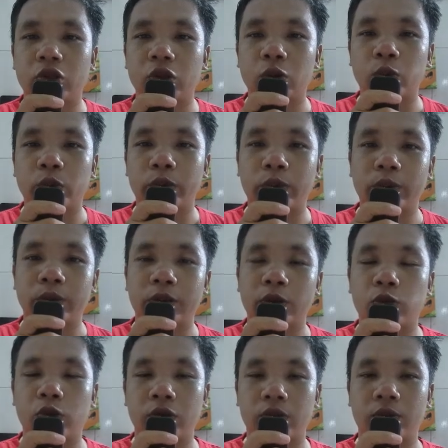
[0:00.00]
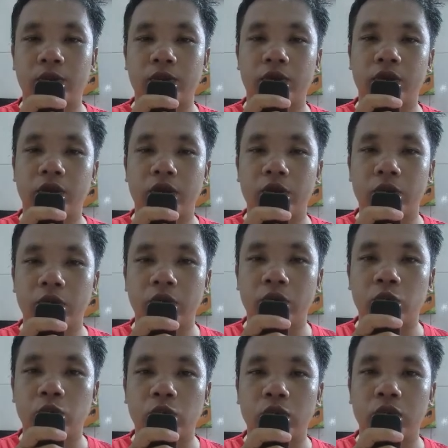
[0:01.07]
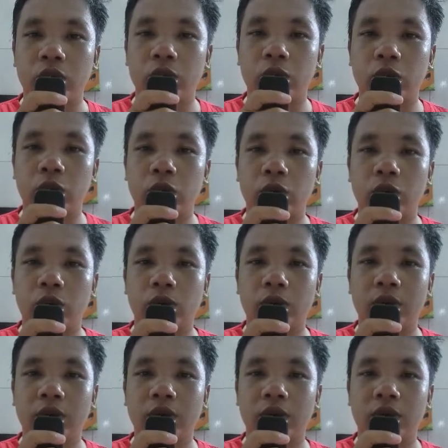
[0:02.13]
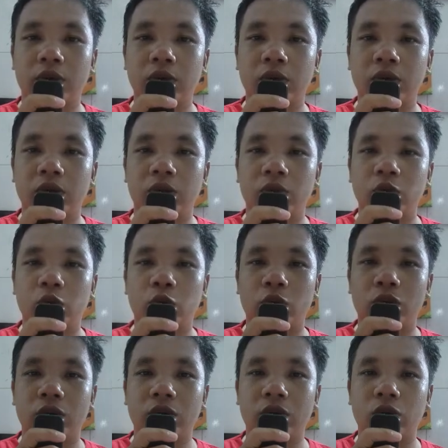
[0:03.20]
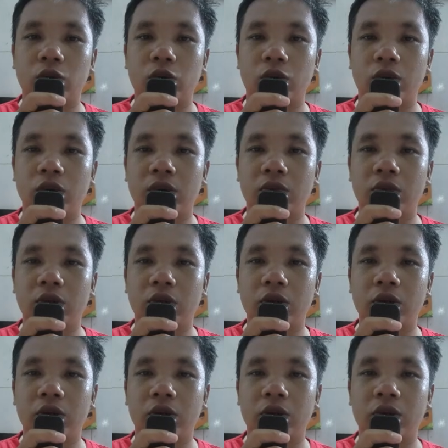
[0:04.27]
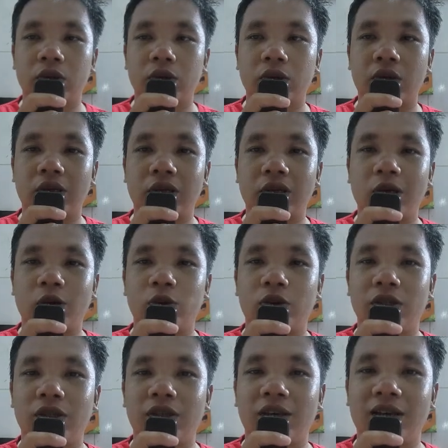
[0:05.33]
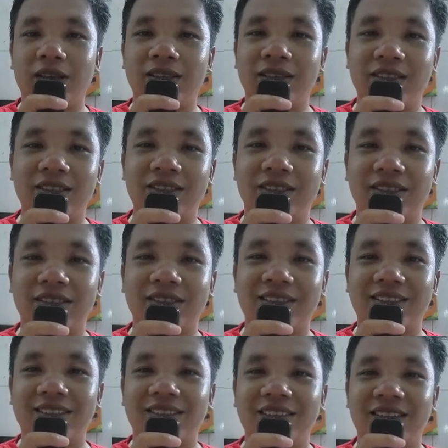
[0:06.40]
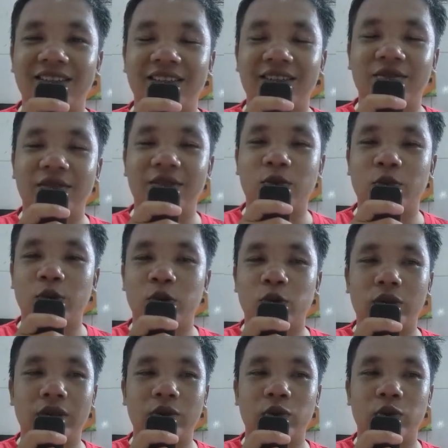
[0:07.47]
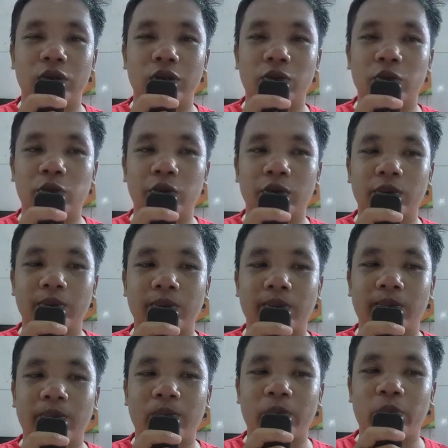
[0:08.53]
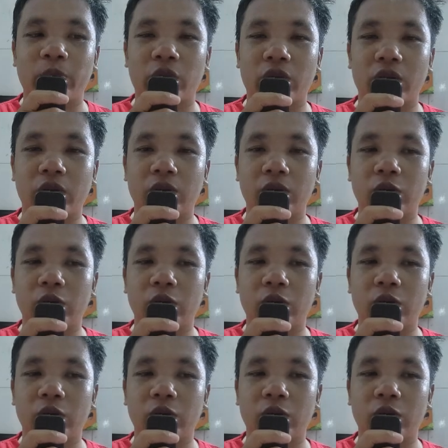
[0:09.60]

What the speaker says: To Scout, it was just another day. But suddenly, he stopped, his ears perking up and nose sniffing the air.